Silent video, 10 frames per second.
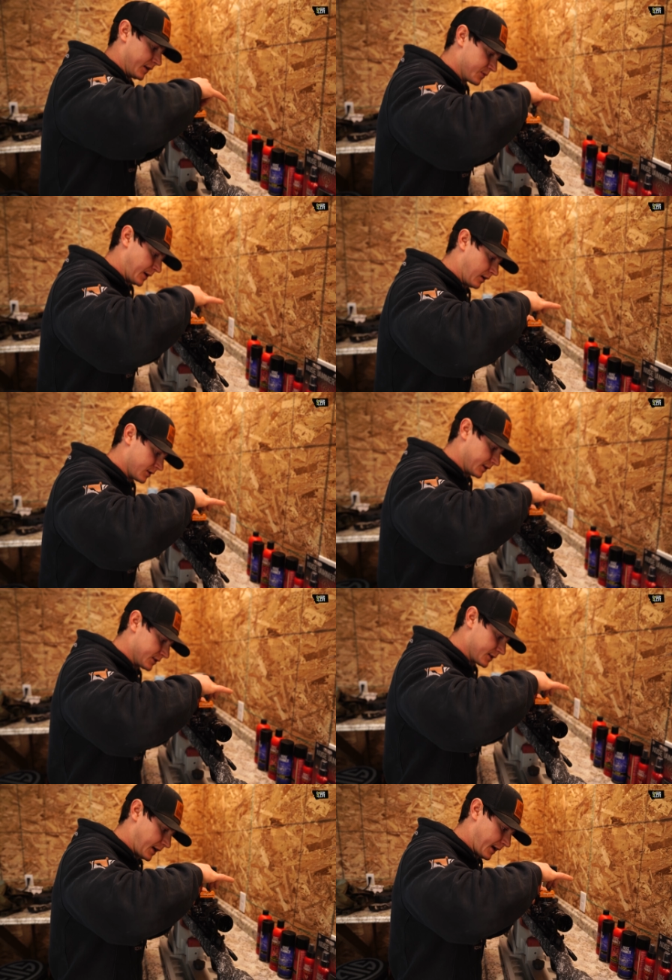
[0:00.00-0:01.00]
inch-pounds on each
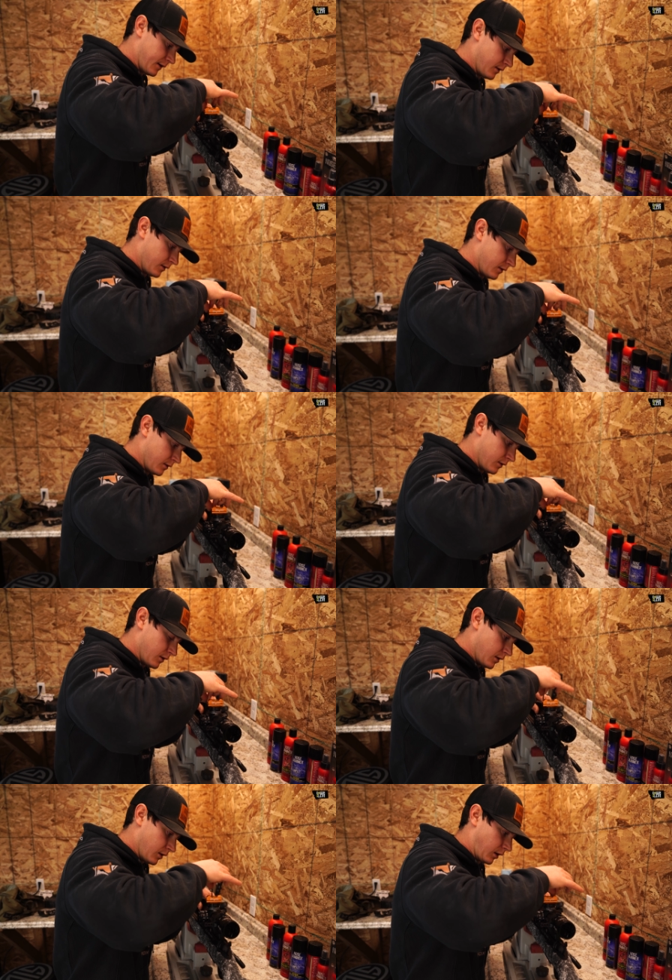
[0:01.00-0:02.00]
side,
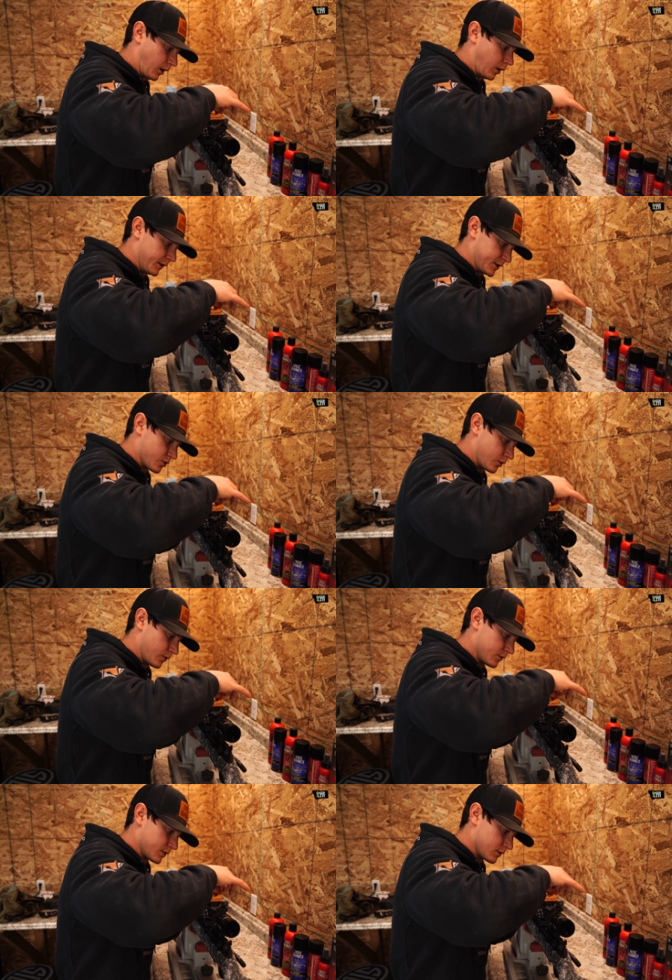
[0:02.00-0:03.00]
or on all these
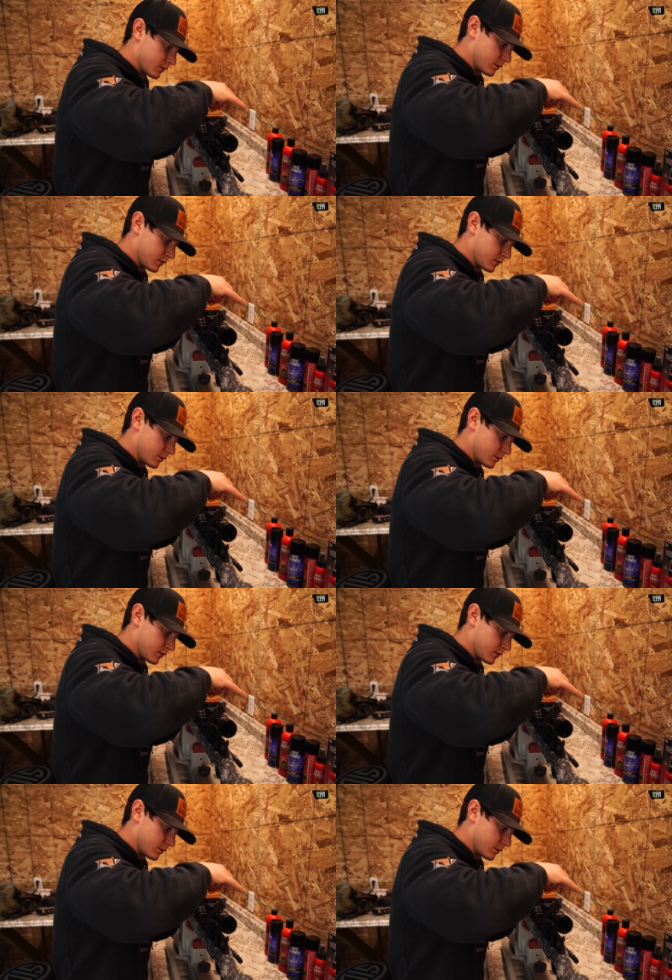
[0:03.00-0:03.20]
screws.